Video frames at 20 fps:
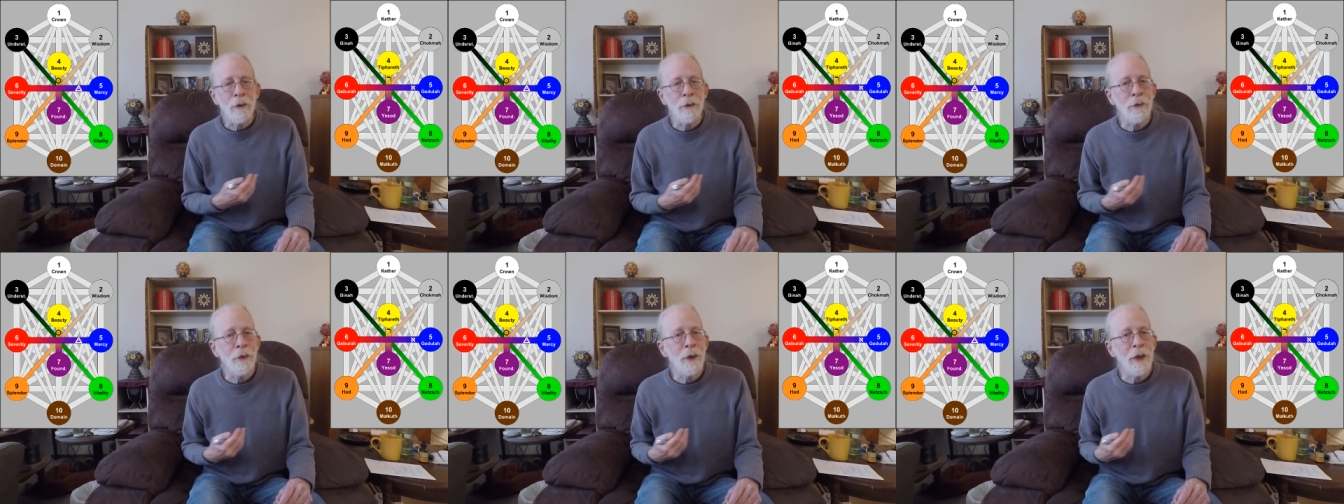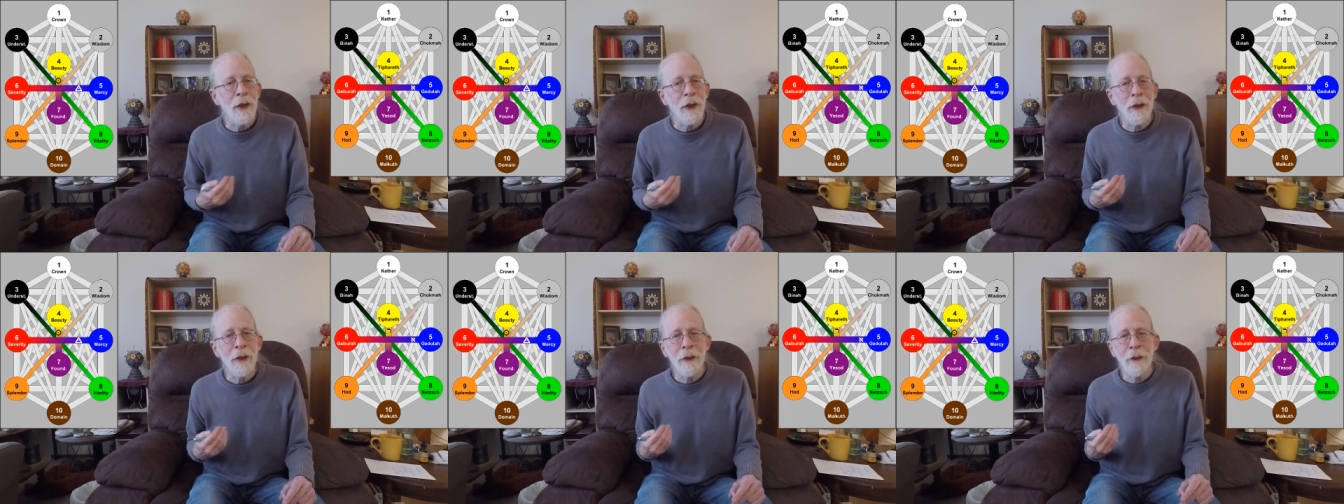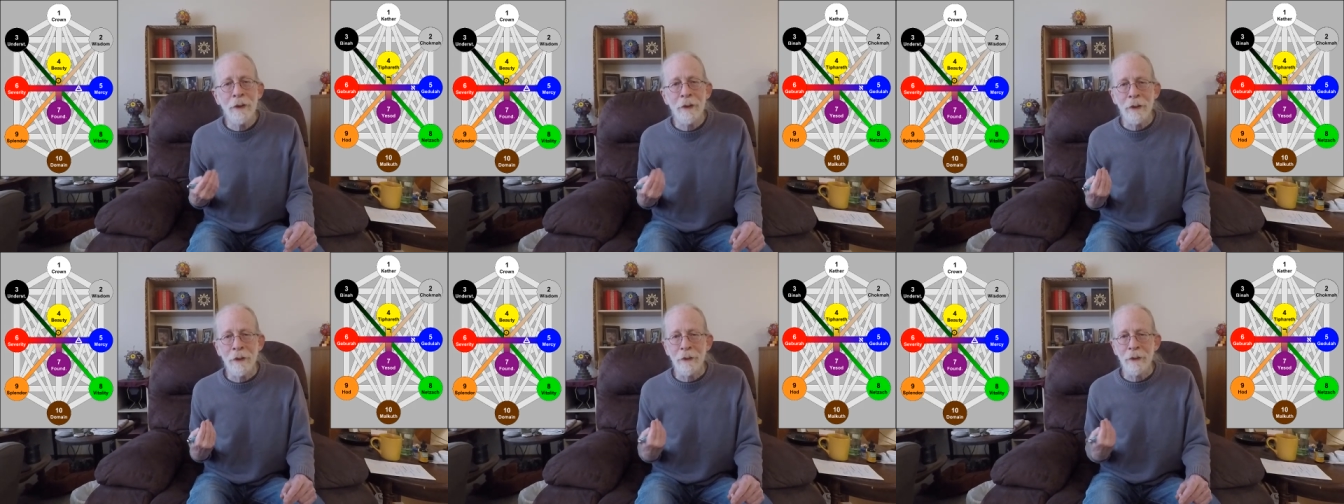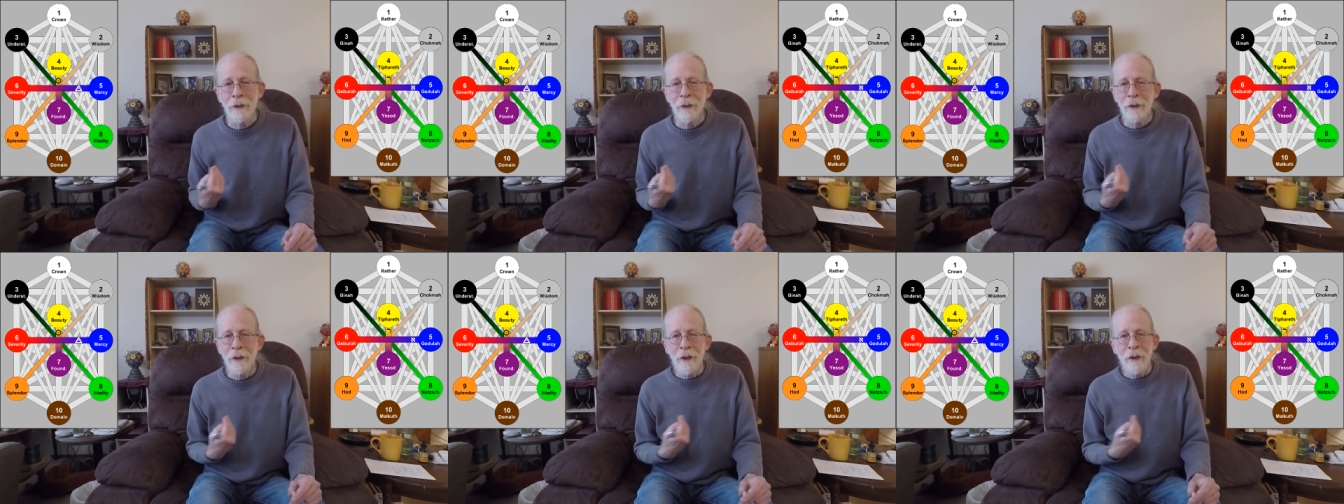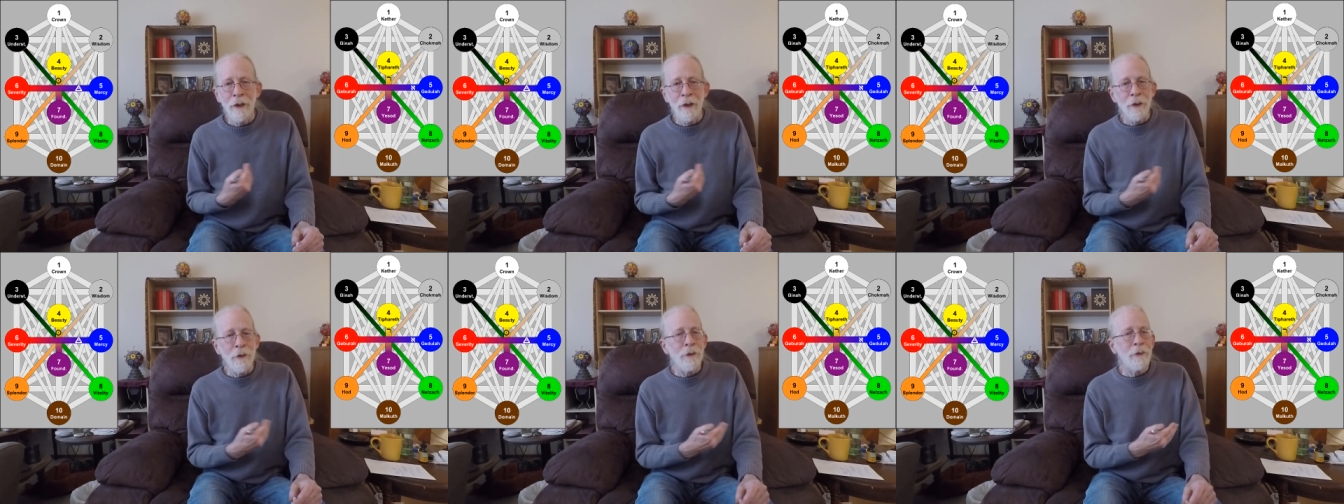related,
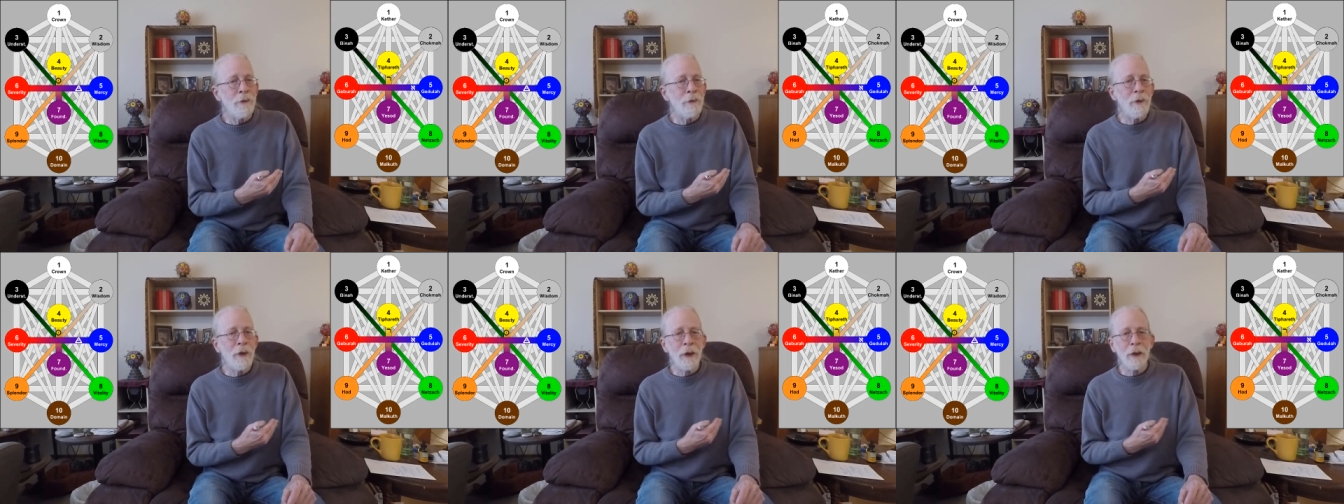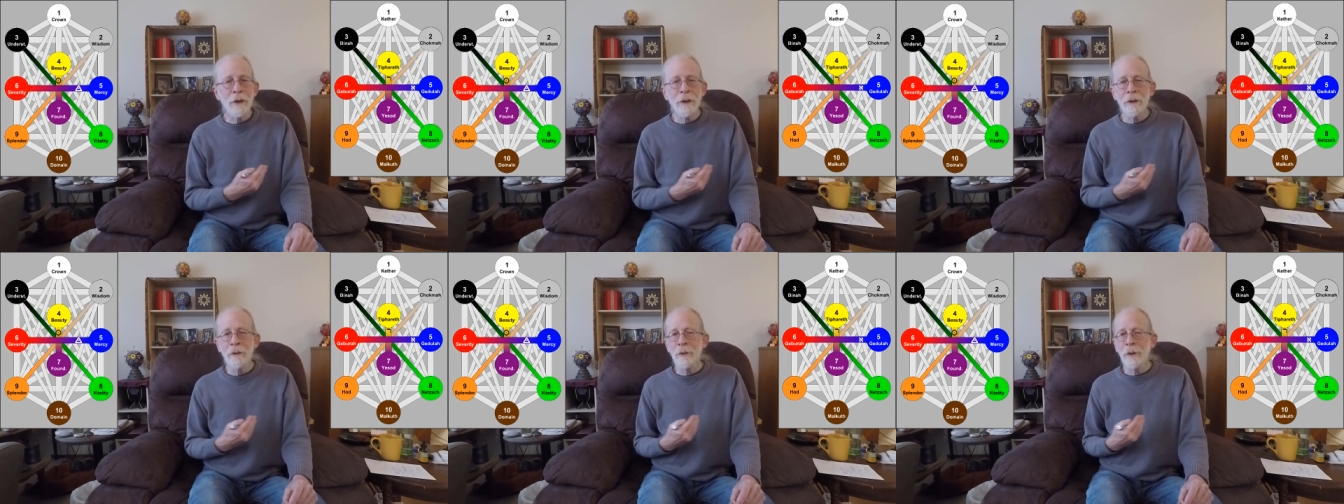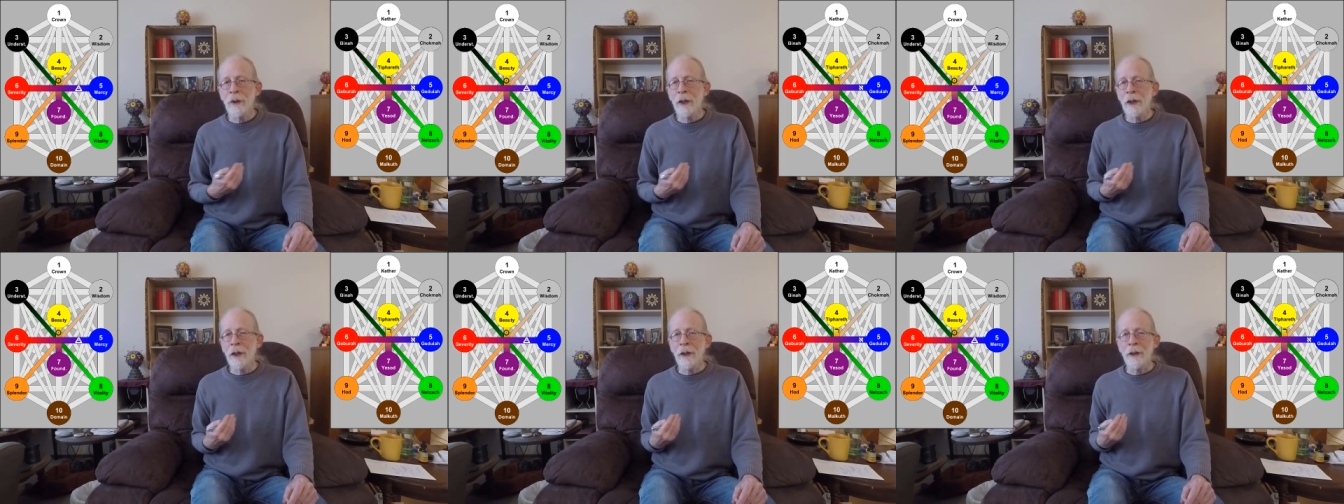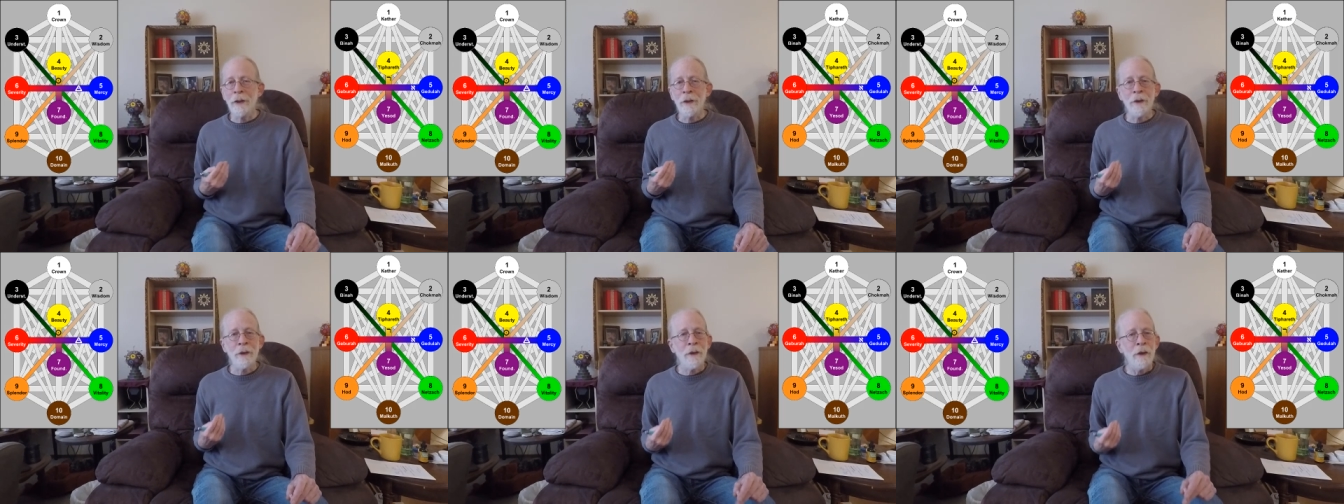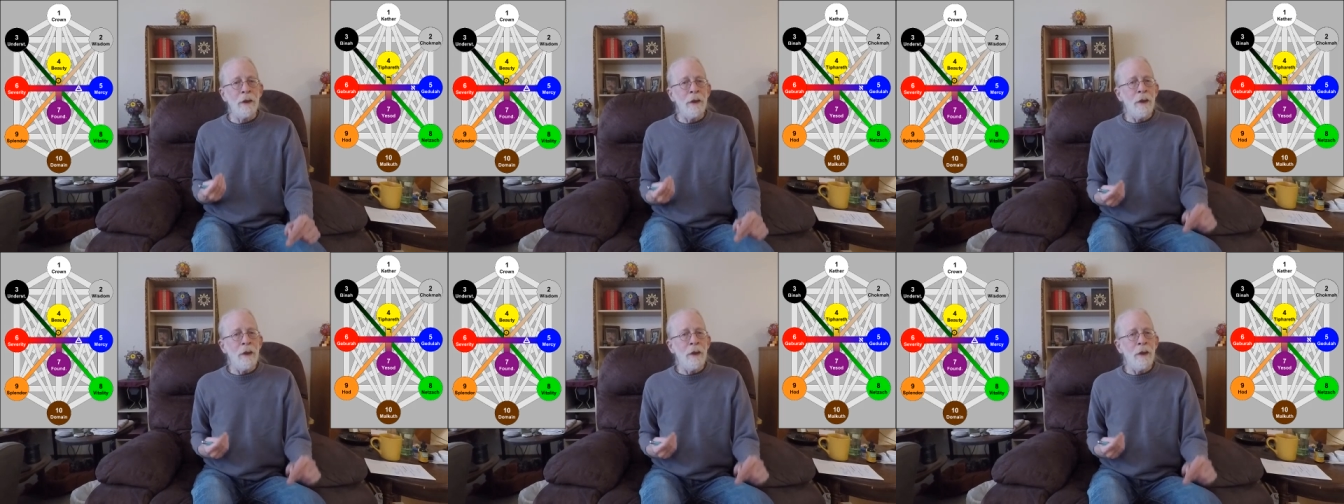directly related.